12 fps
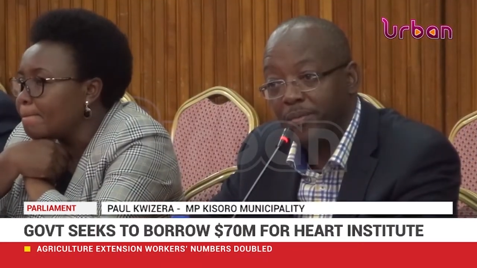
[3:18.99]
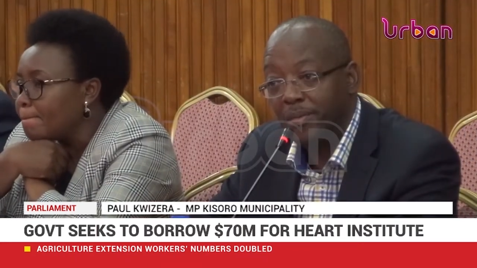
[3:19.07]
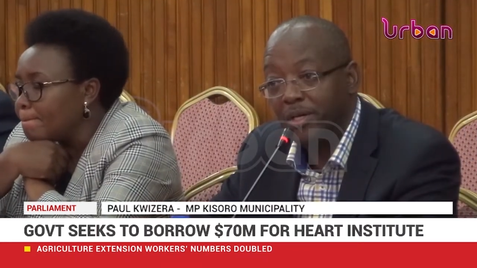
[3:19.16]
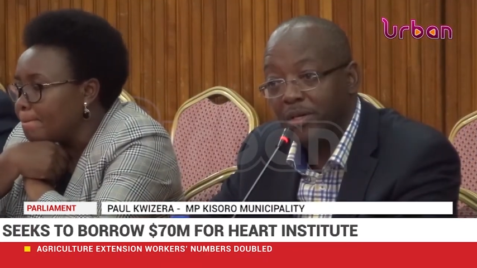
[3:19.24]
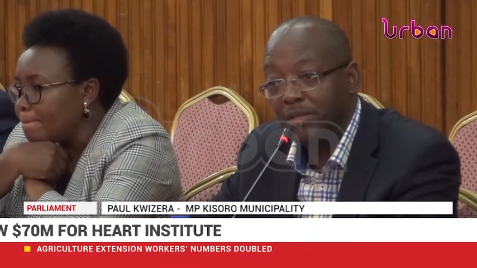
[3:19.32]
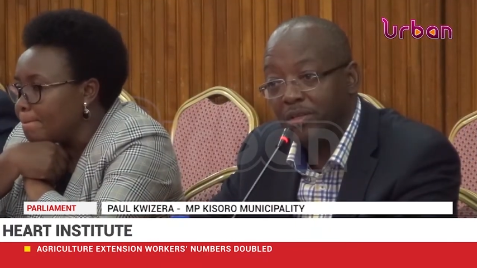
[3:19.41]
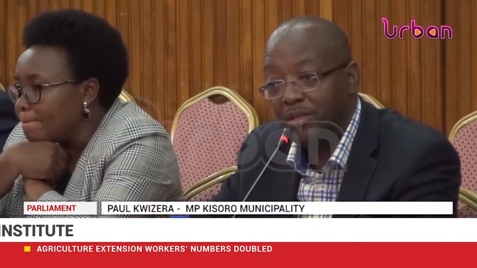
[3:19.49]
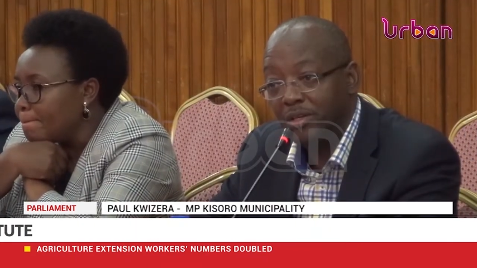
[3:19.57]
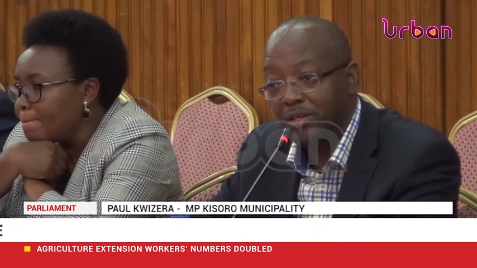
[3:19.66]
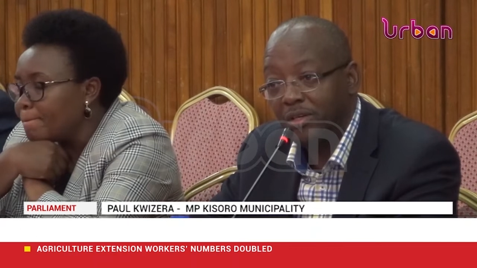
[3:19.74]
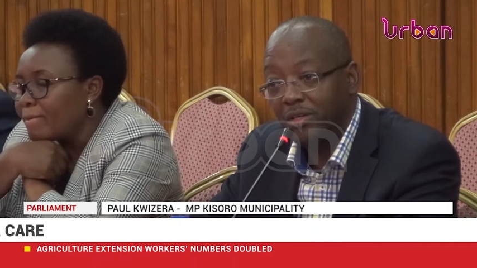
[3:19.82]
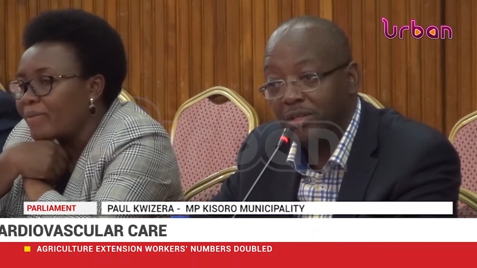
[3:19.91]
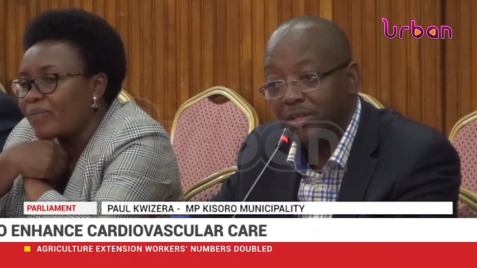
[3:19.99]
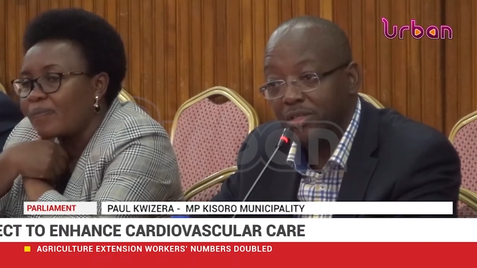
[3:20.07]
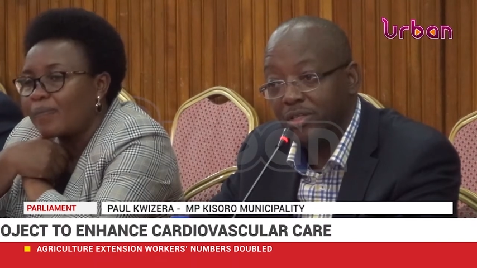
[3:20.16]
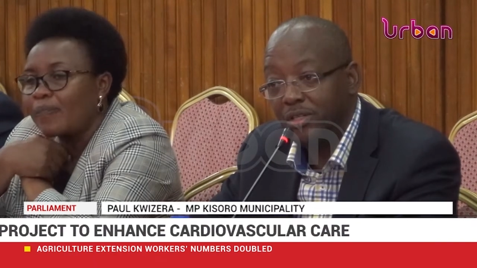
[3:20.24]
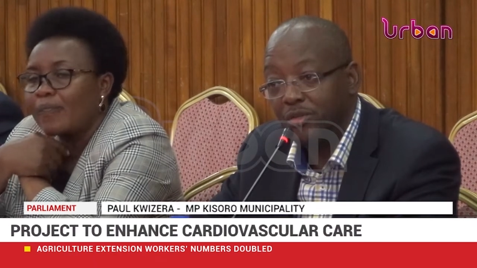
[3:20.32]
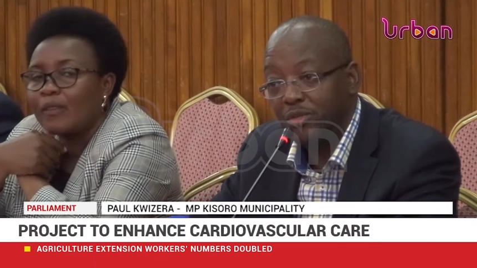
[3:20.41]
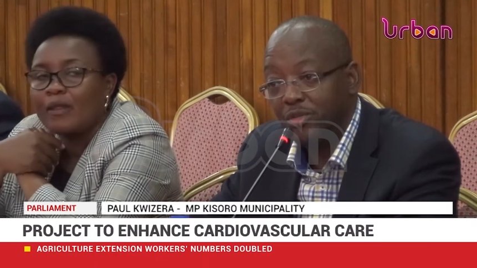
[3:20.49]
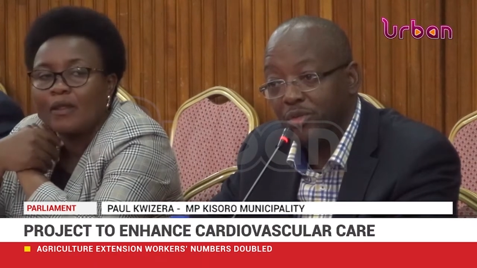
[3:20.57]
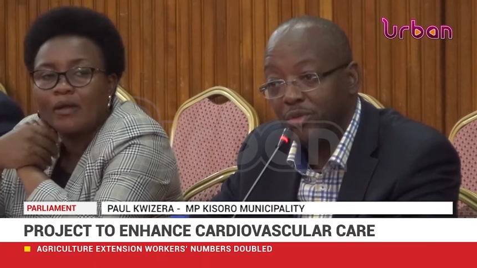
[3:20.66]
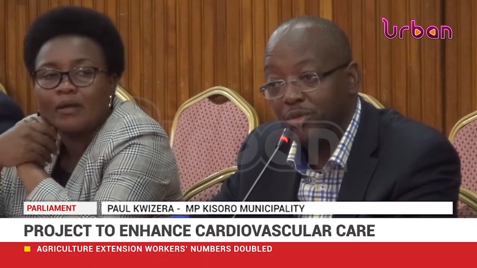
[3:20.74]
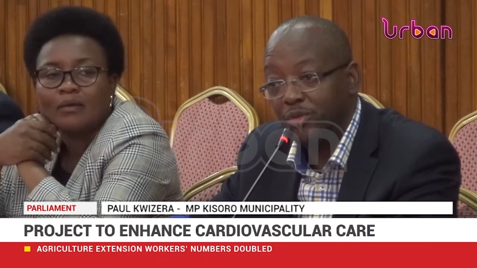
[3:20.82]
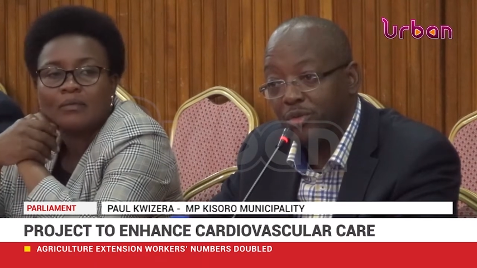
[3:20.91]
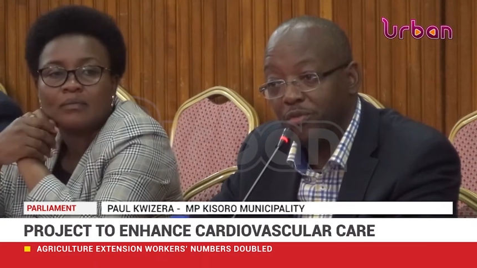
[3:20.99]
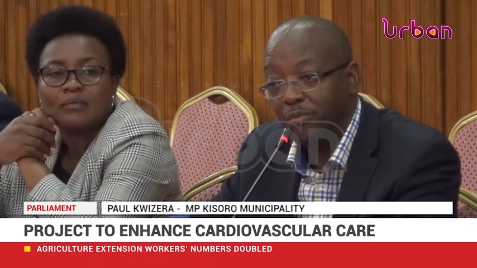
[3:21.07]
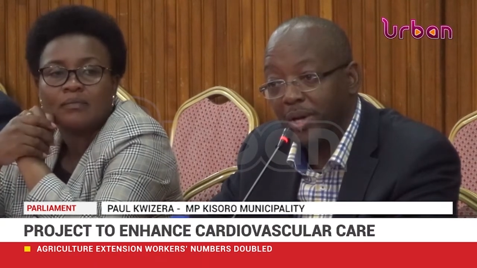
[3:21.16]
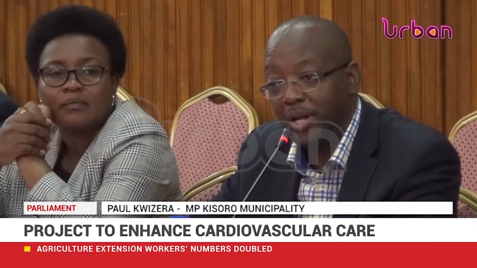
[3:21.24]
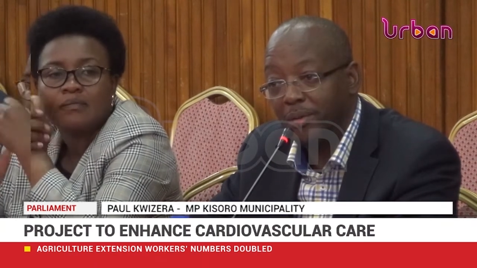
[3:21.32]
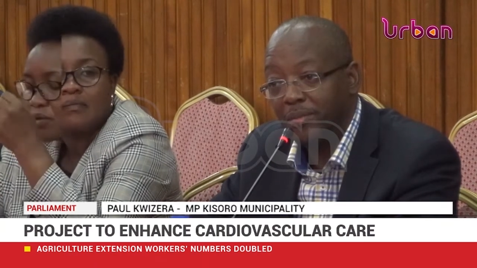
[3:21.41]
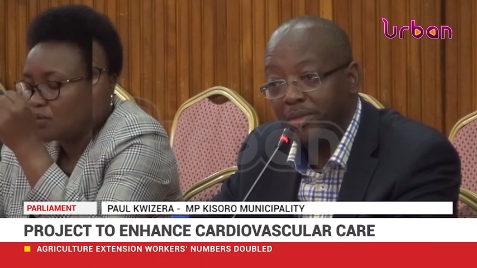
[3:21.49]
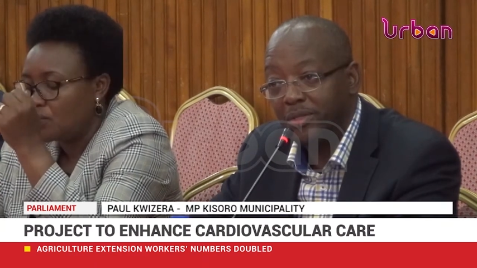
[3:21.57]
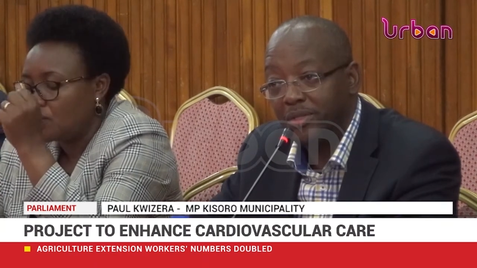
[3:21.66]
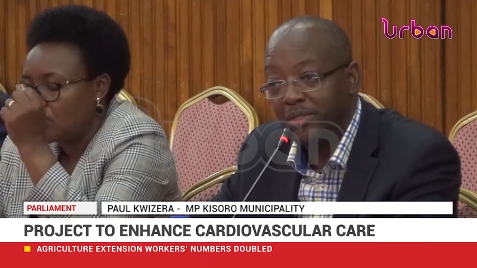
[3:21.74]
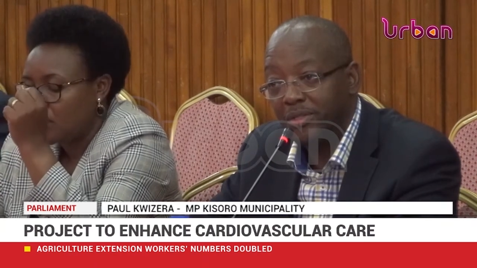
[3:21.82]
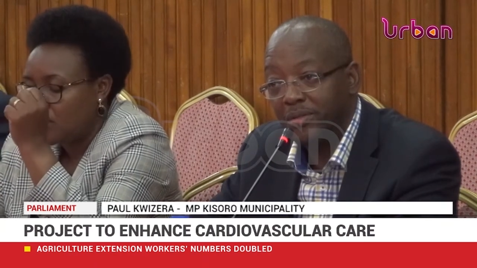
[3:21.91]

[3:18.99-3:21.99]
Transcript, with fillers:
Speaker 1: but I think there is a resolution of Parliament